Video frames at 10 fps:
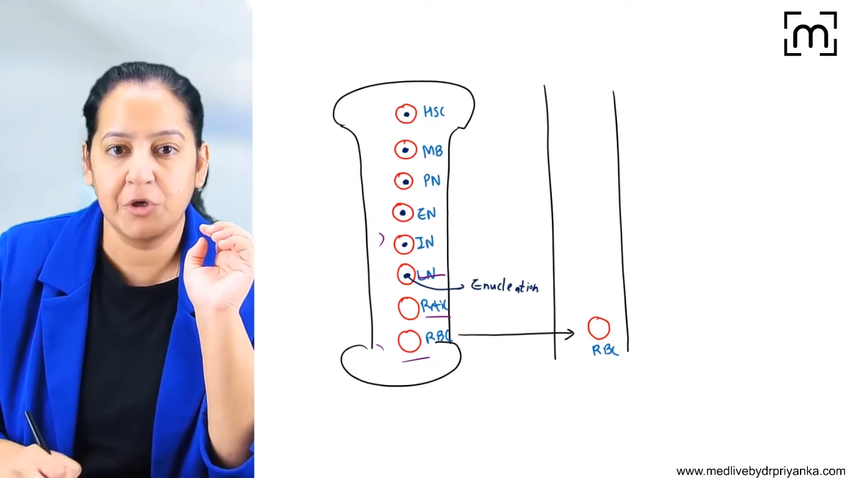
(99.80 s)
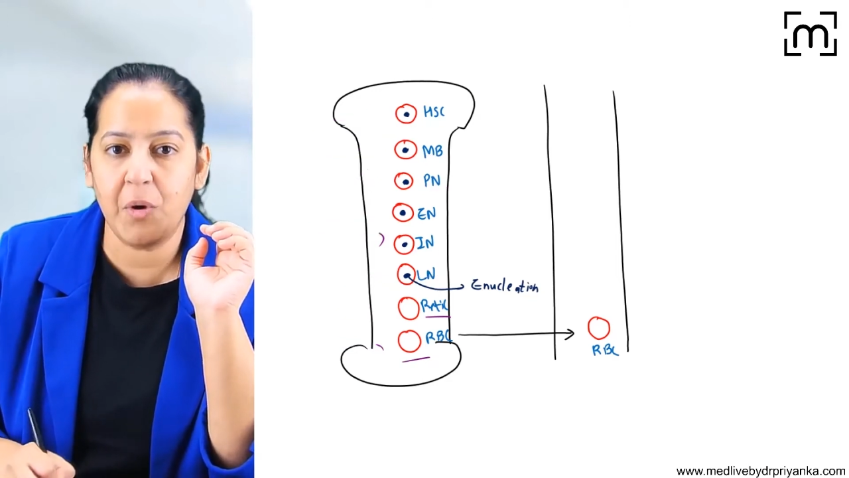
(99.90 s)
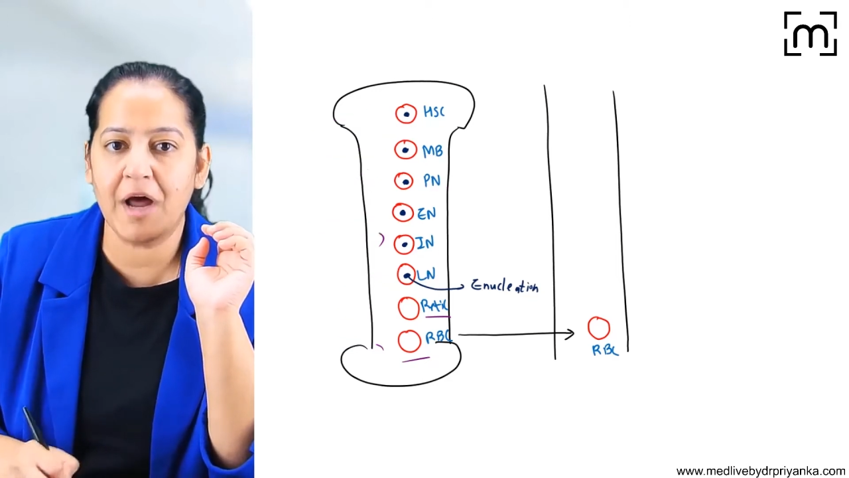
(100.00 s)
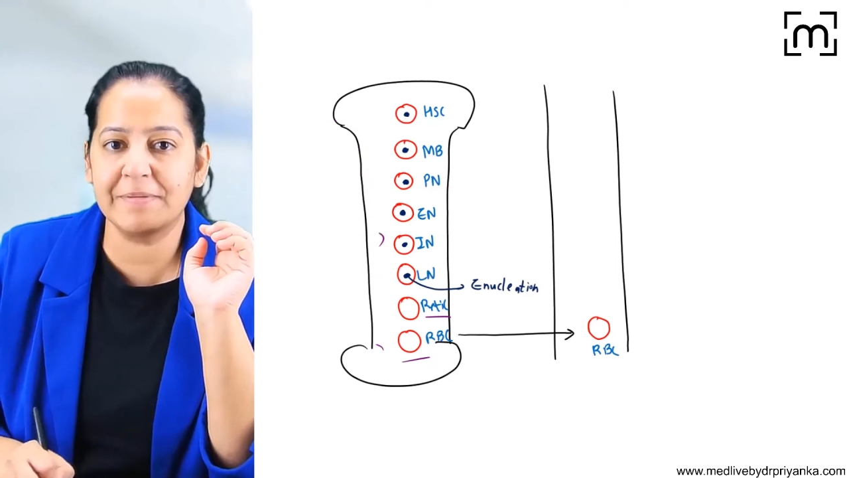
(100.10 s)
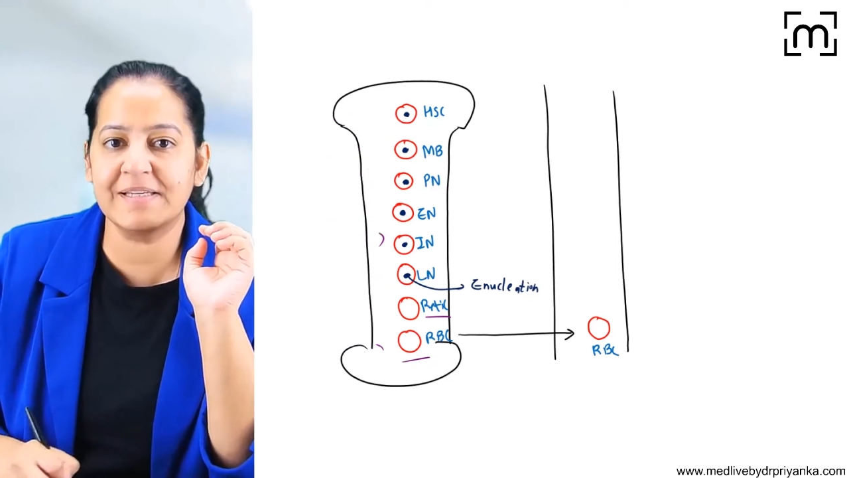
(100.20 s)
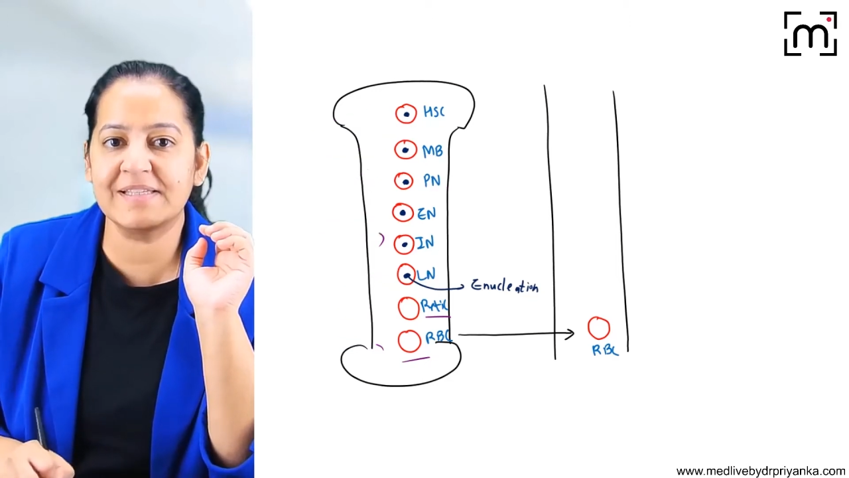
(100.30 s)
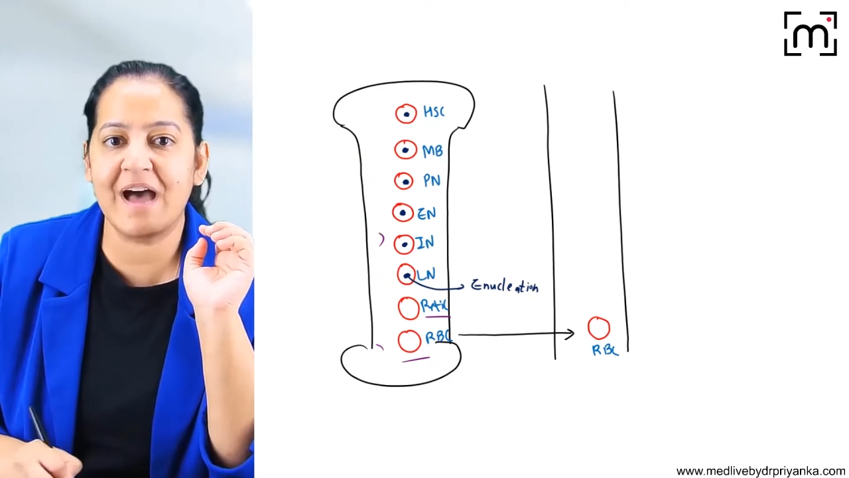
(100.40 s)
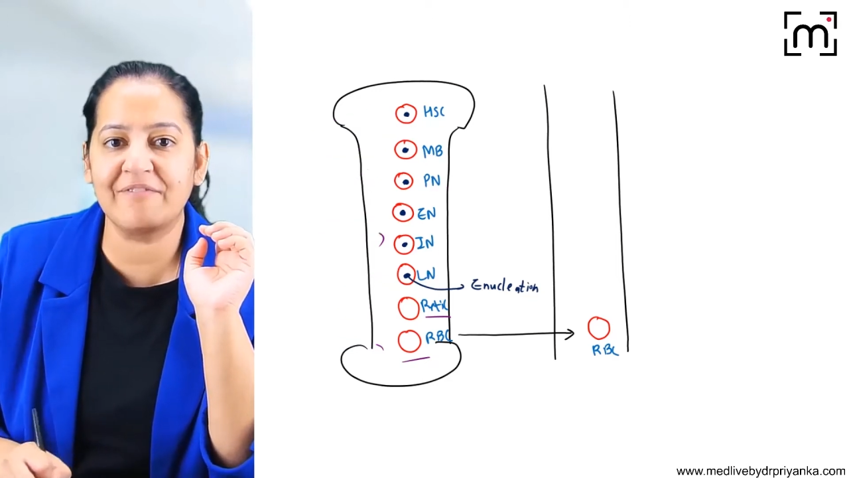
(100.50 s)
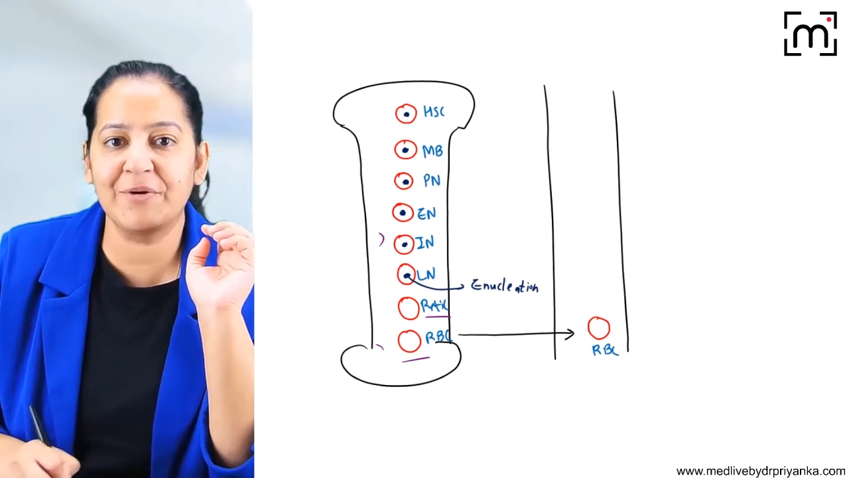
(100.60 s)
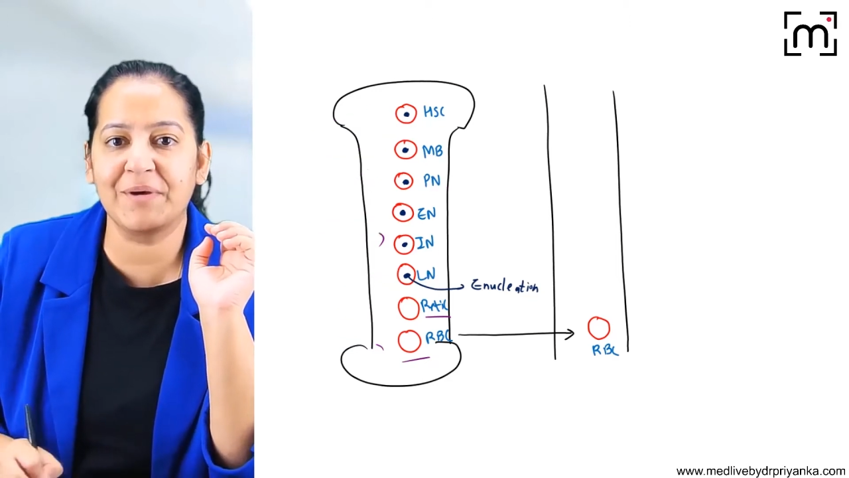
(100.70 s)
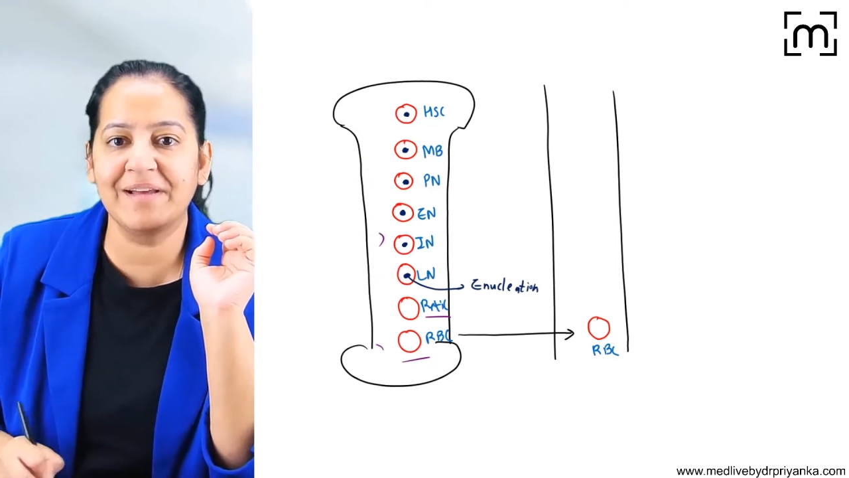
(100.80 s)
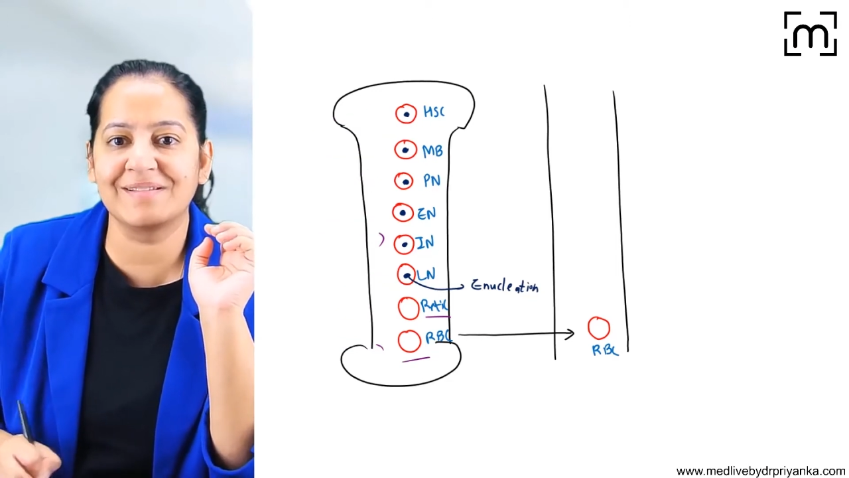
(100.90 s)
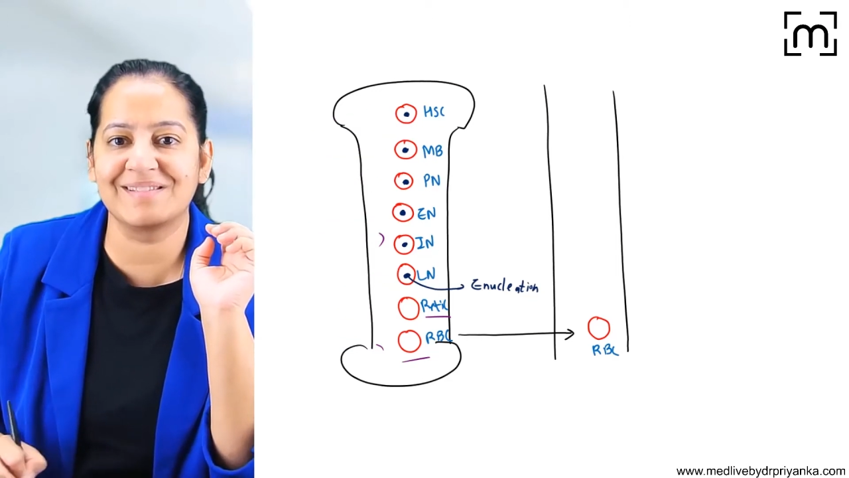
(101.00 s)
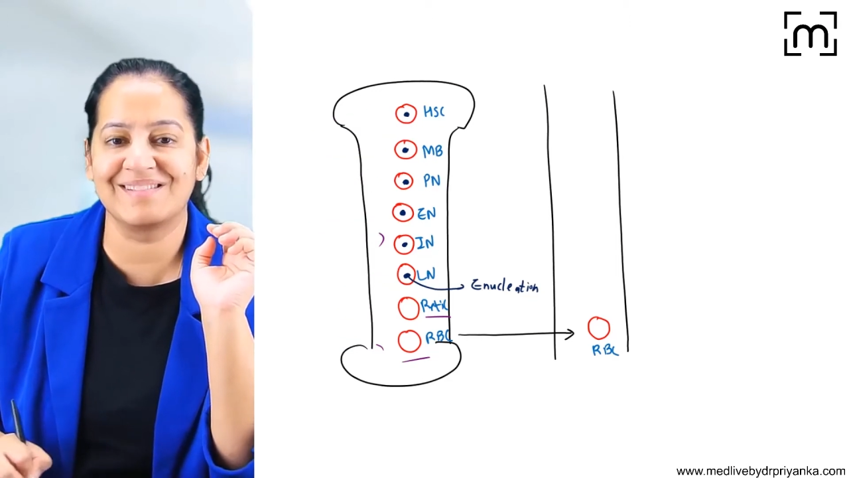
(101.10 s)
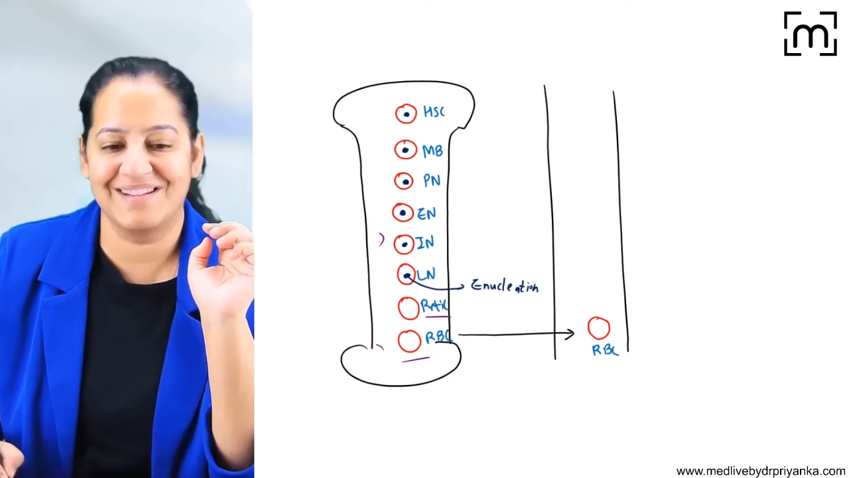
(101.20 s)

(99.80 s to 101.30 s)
Do RBCs have nucleus?